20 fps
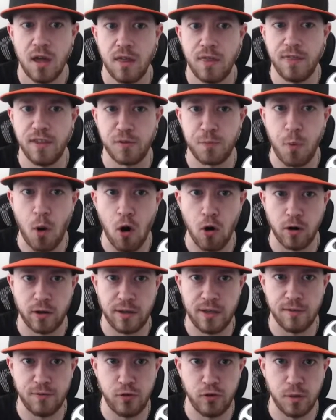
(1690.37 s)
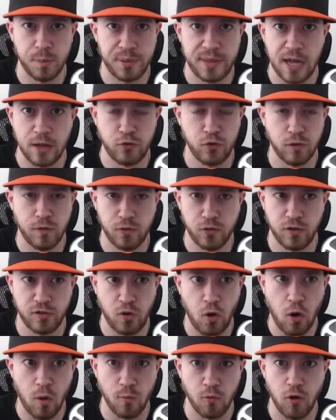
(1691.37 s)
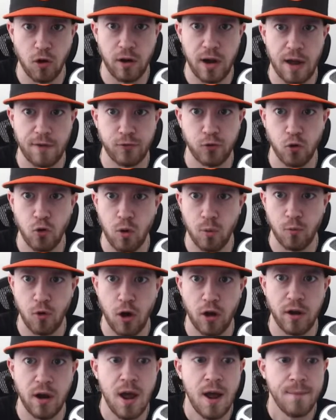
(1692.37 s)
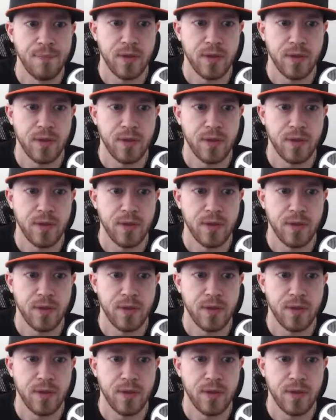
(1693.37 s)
this park gives you the potential for just home run after home run.